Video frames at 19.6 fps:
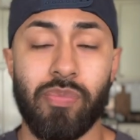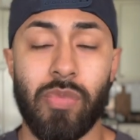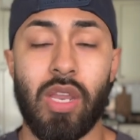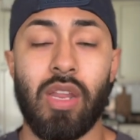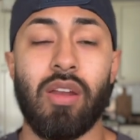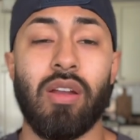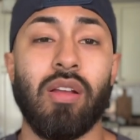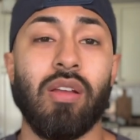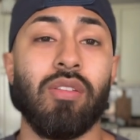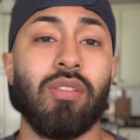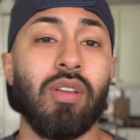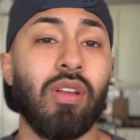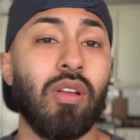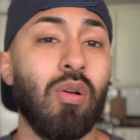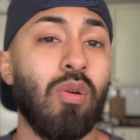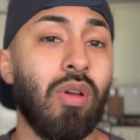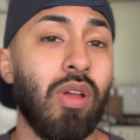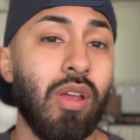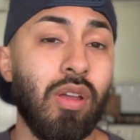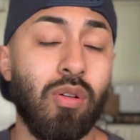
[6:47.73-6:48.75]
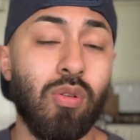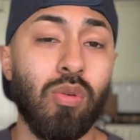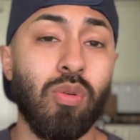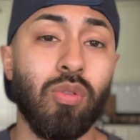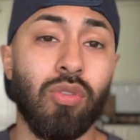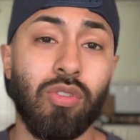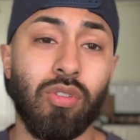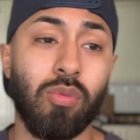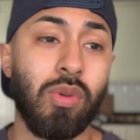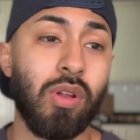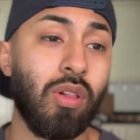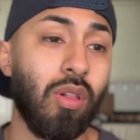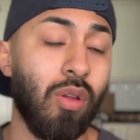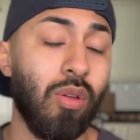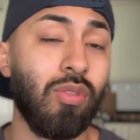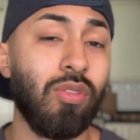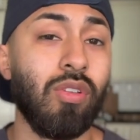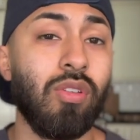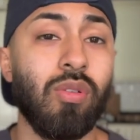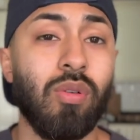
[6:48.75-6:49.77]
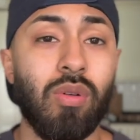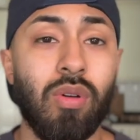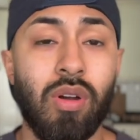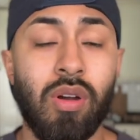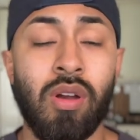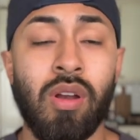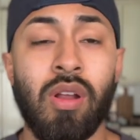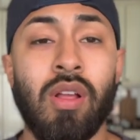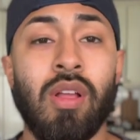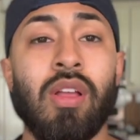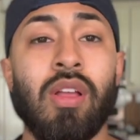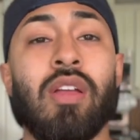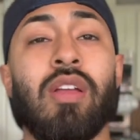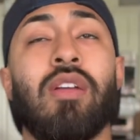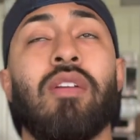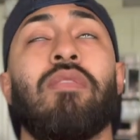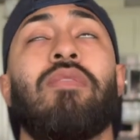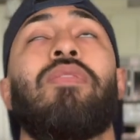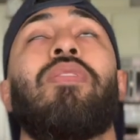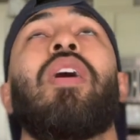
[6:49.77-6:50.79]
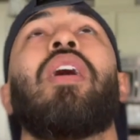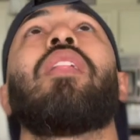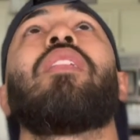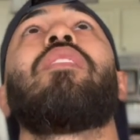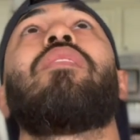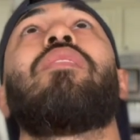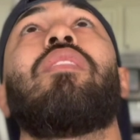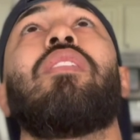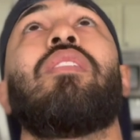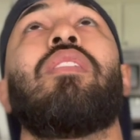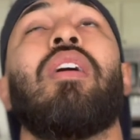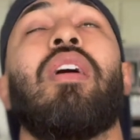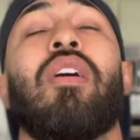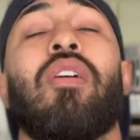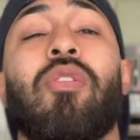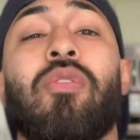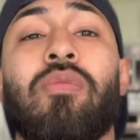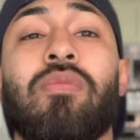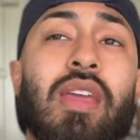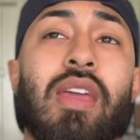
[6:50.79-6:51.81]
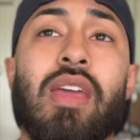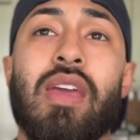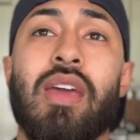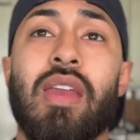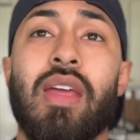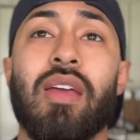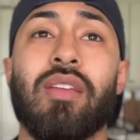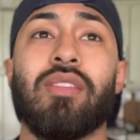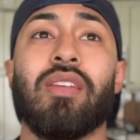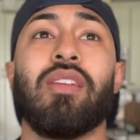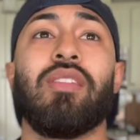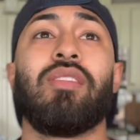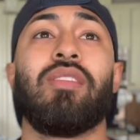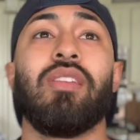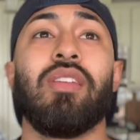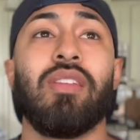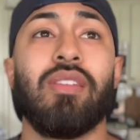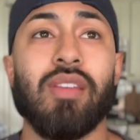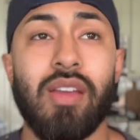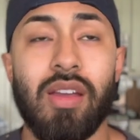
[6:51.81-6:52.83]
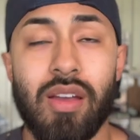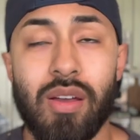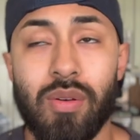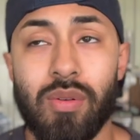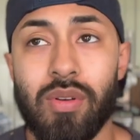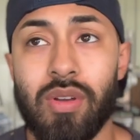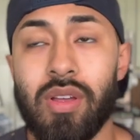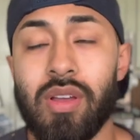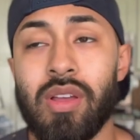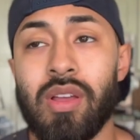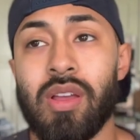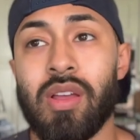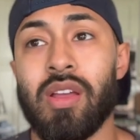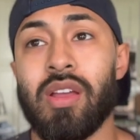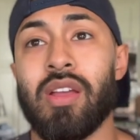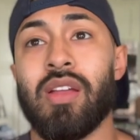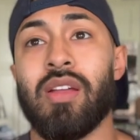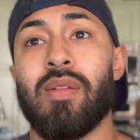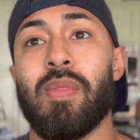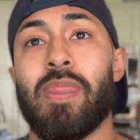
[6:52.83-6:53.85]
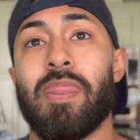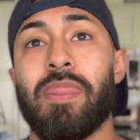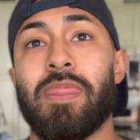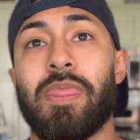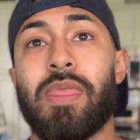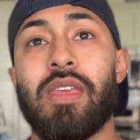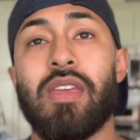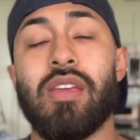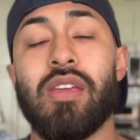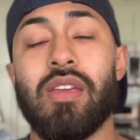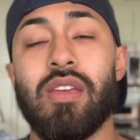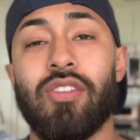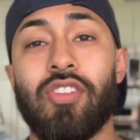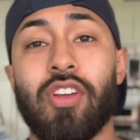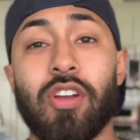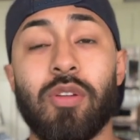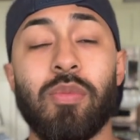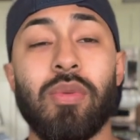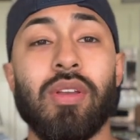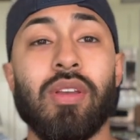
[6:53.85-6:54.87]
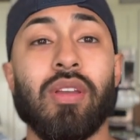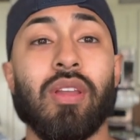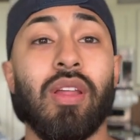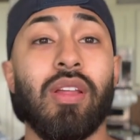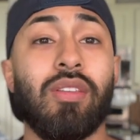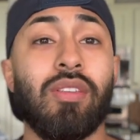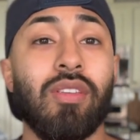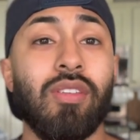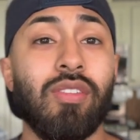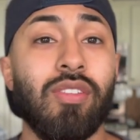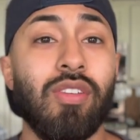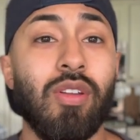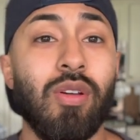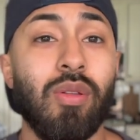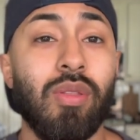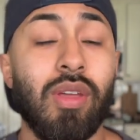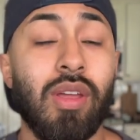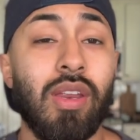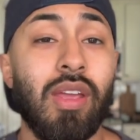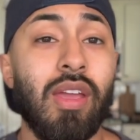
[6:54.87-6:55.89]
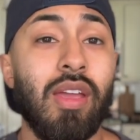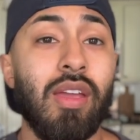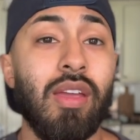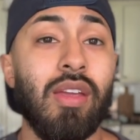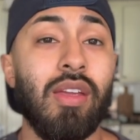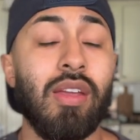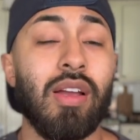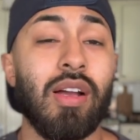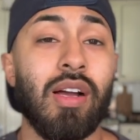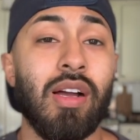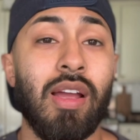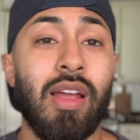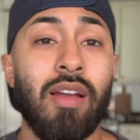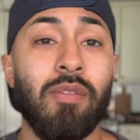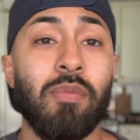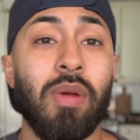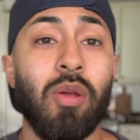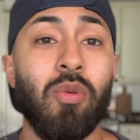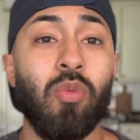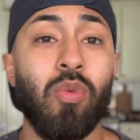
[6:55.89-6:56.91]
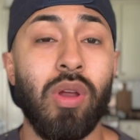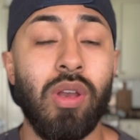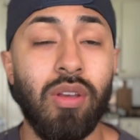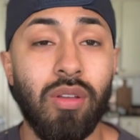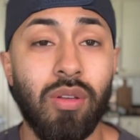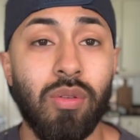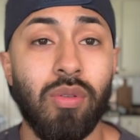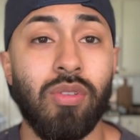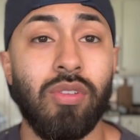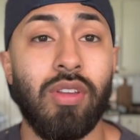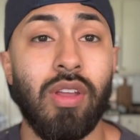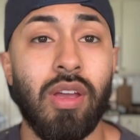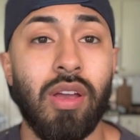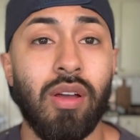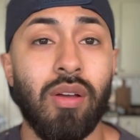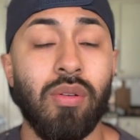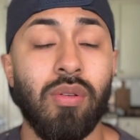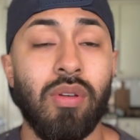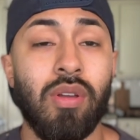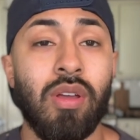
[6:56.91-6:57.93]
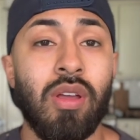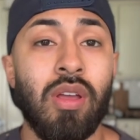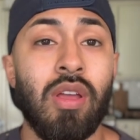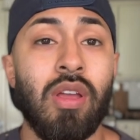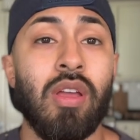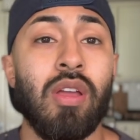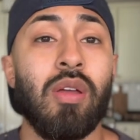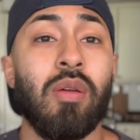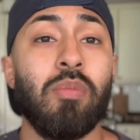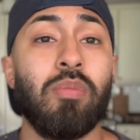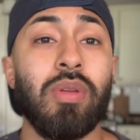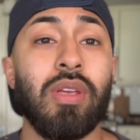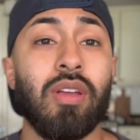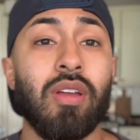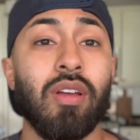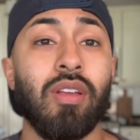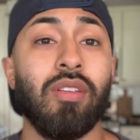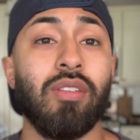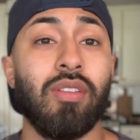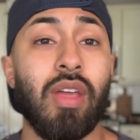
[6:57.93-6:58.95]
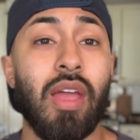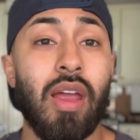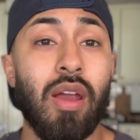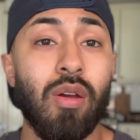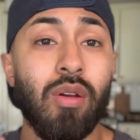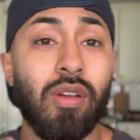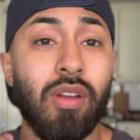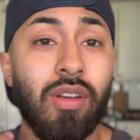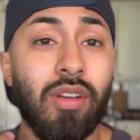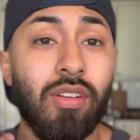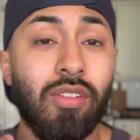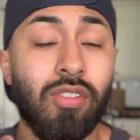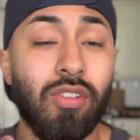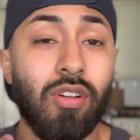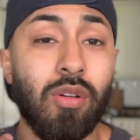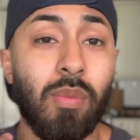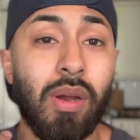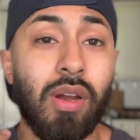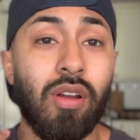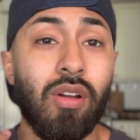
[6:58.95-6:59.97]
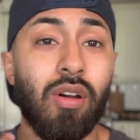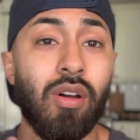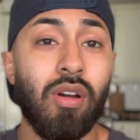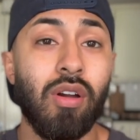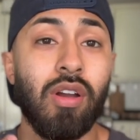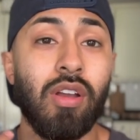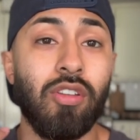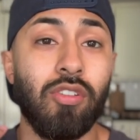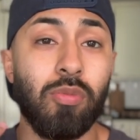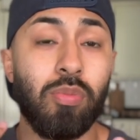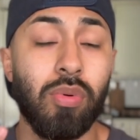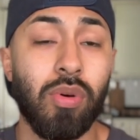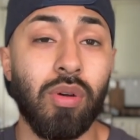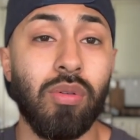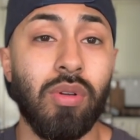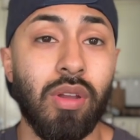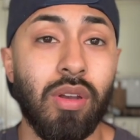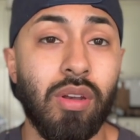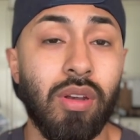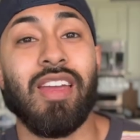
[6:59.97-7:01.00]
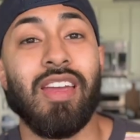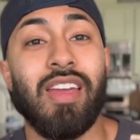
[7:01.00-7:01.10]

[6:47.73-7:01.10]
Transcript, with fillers: And I was like, okay, cool. So we close the door, finally sit down. And as I sit down, the gentleman lets us know that, hey, I have my windows down because the air conditioner in my car has broken.